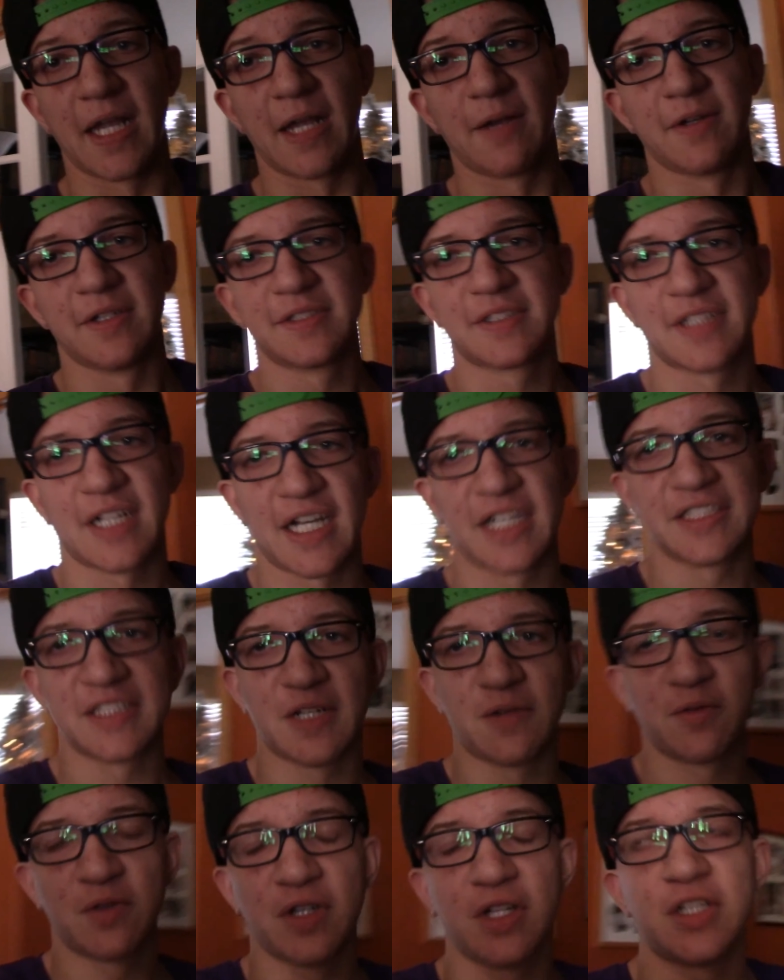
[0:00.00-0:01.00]
Anyways, guys, I
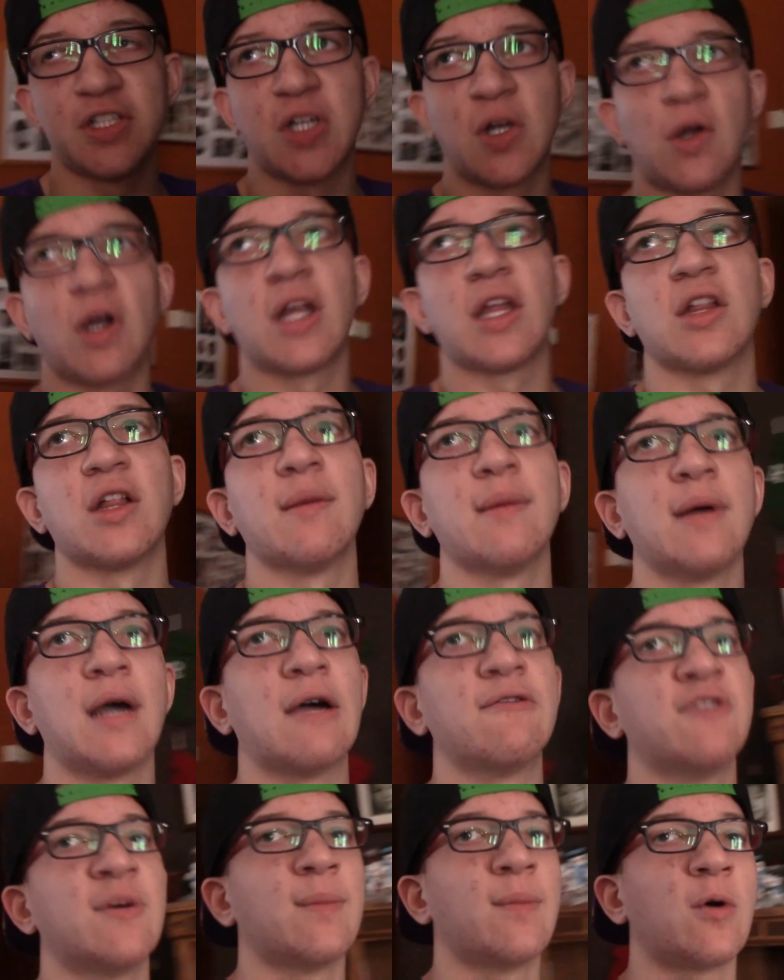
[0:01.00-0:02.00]
would go on a little bit of
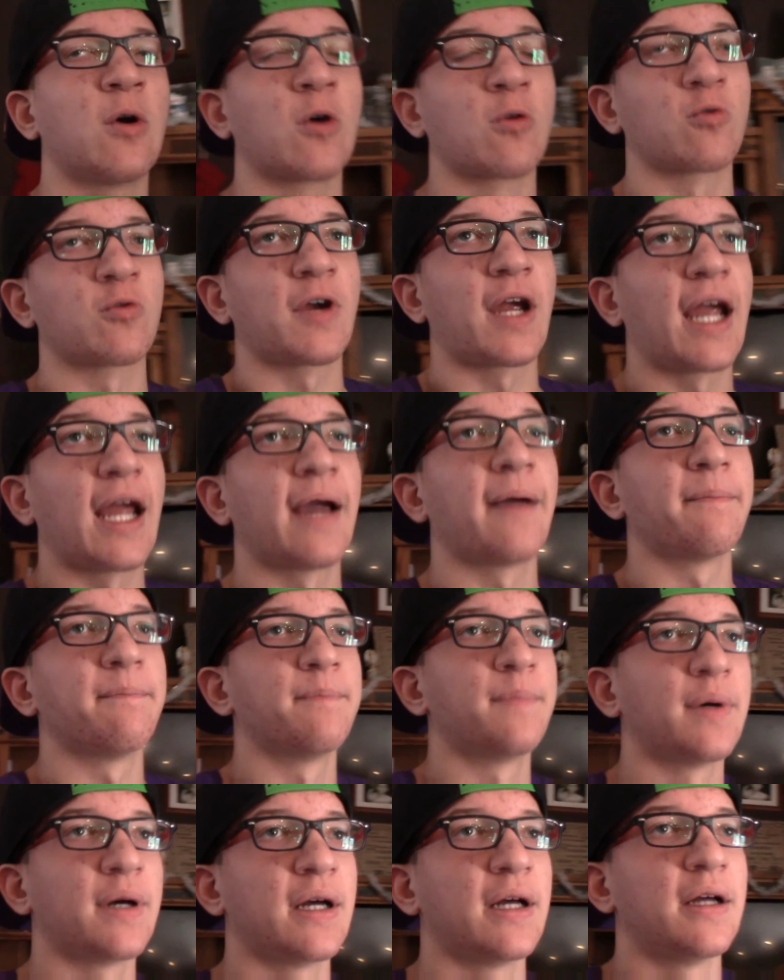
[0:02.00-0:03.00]
a more rant,
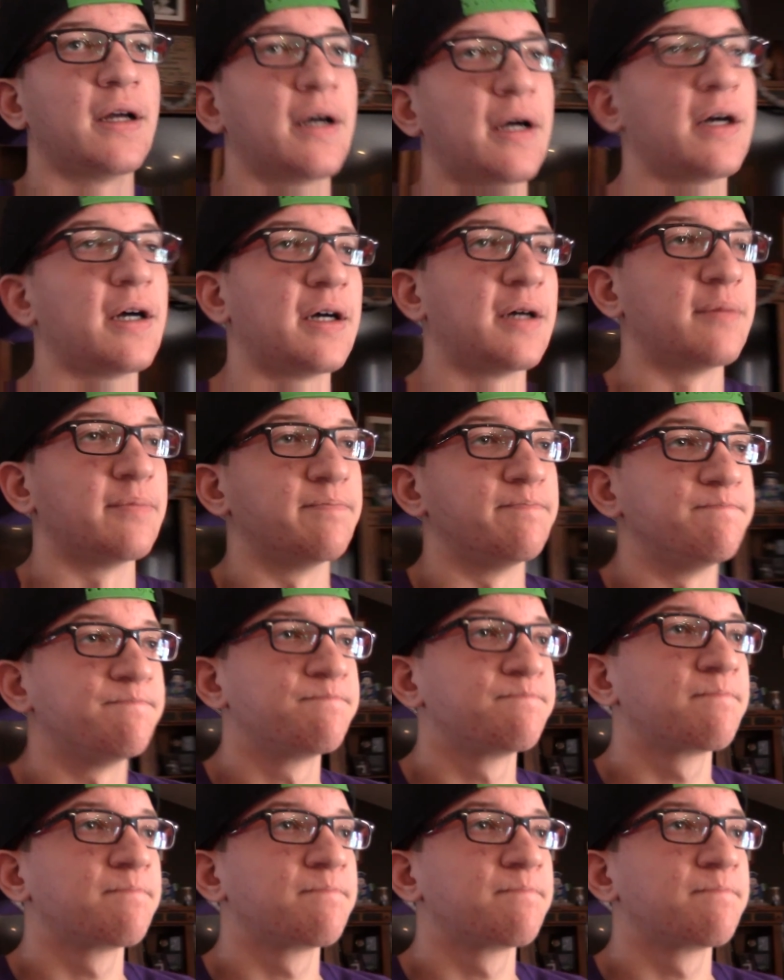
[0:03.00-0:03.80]
but um,